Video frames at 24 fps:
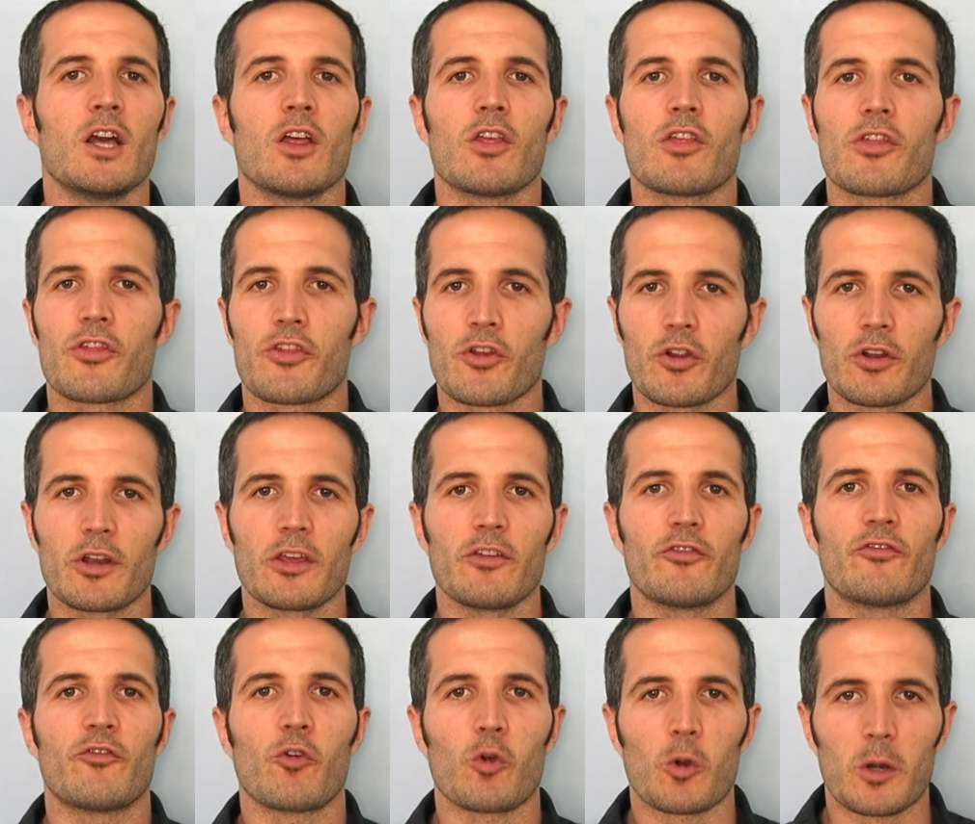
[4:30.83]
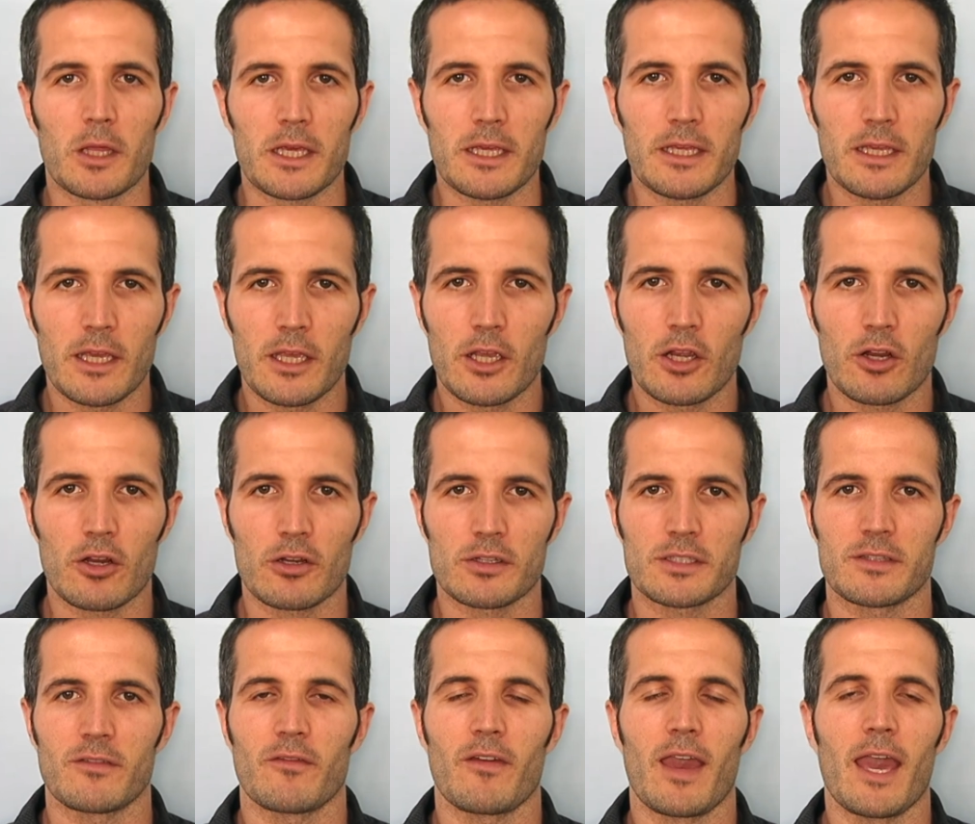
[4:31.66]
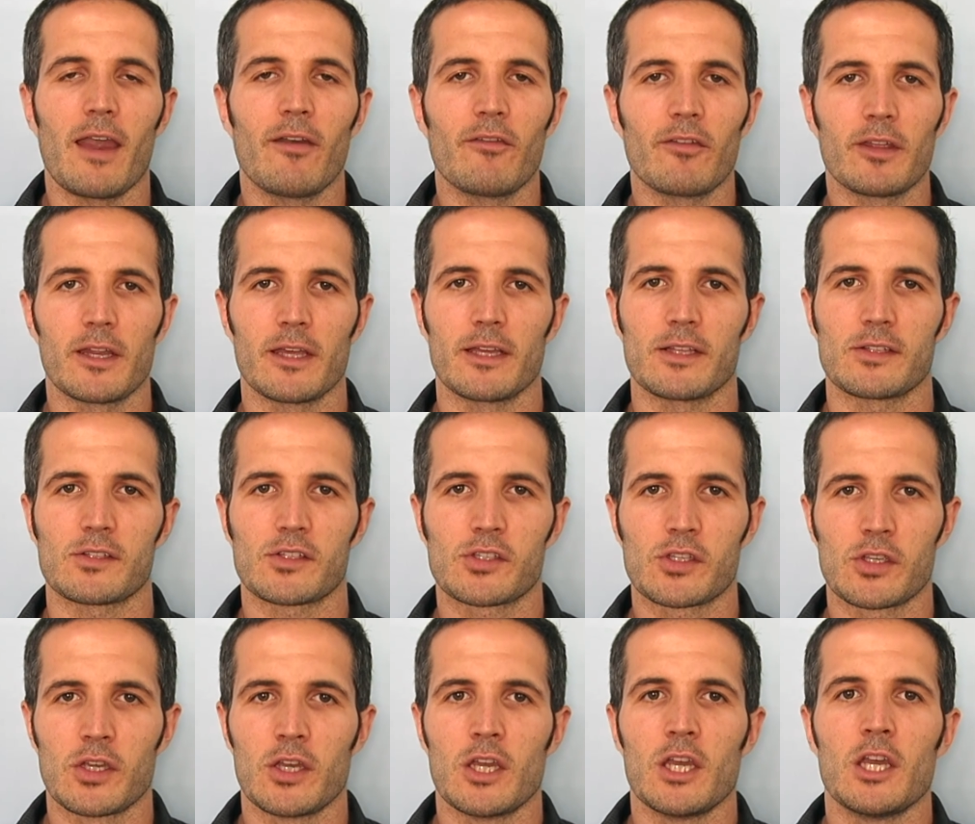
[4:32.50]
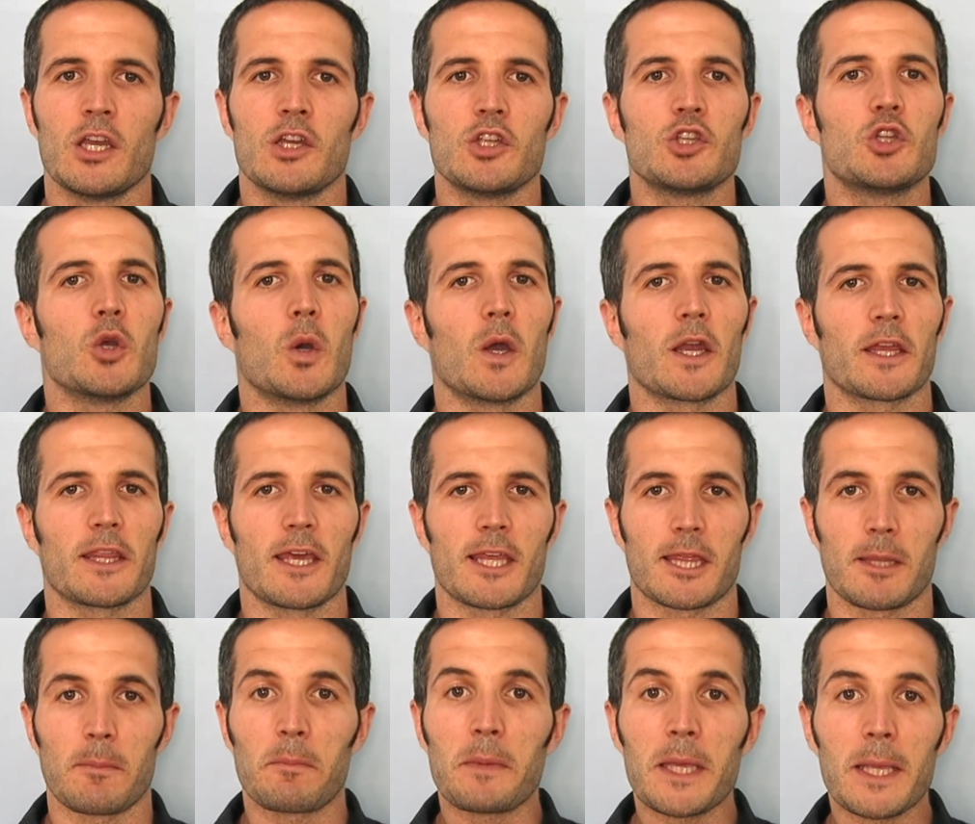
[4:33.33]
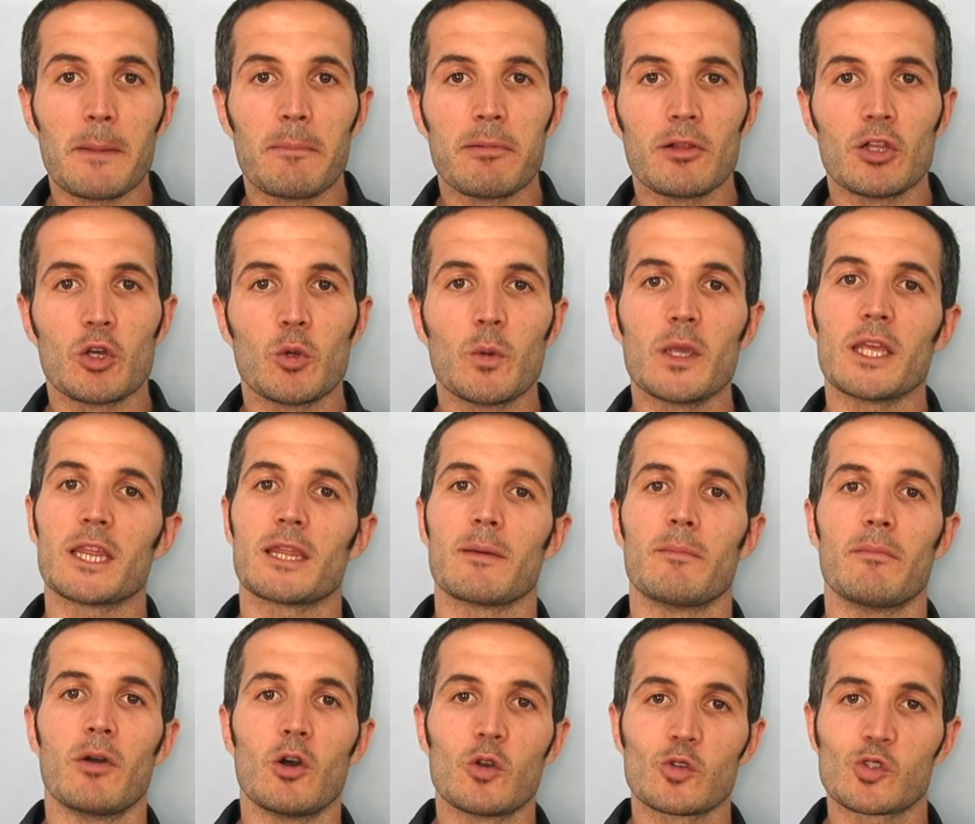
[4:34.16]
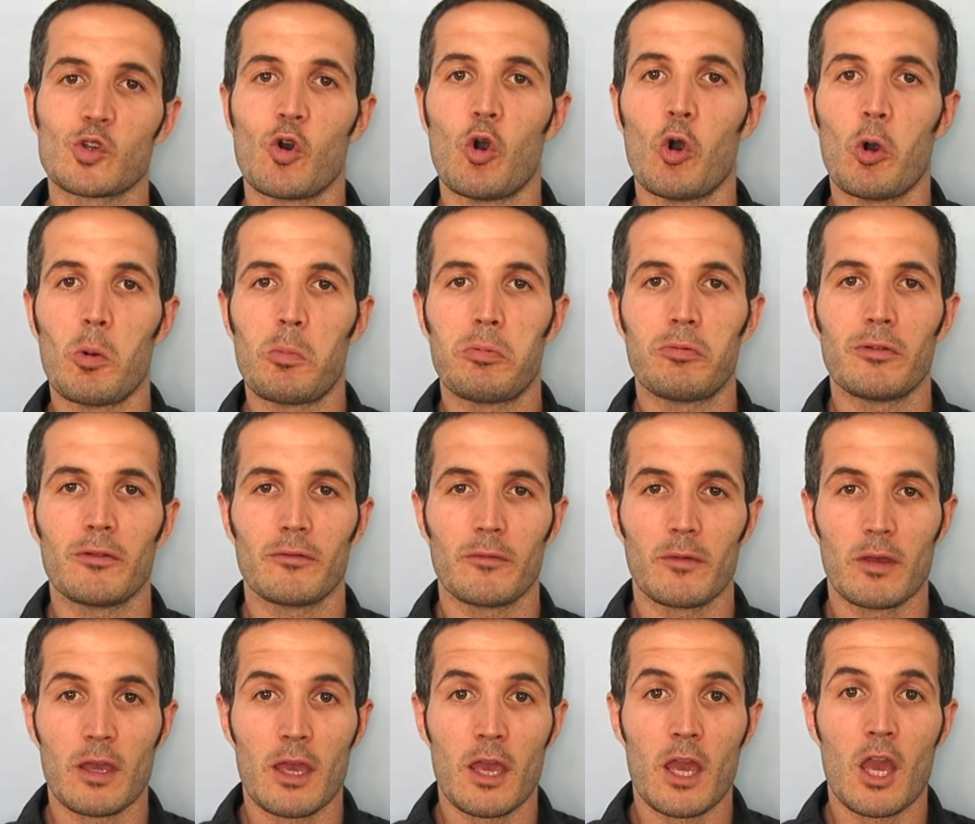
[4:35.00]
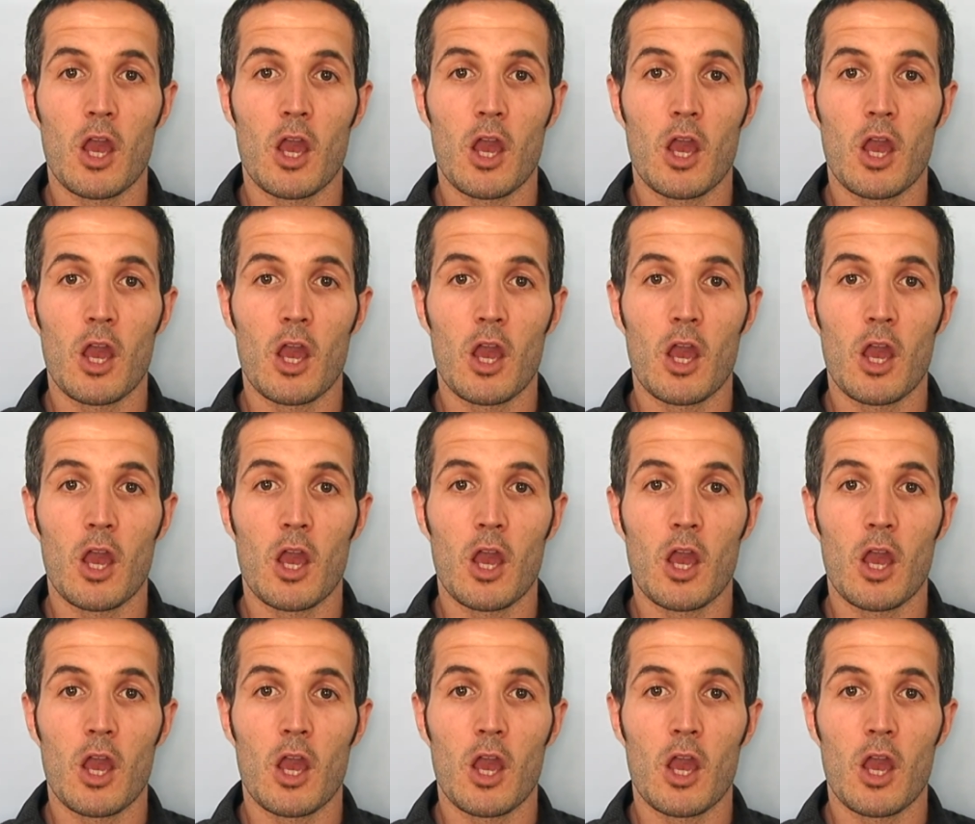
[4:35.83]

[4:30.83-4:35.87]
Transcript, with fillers: thirty, forty years of evidence showing that the people who eat the most whole,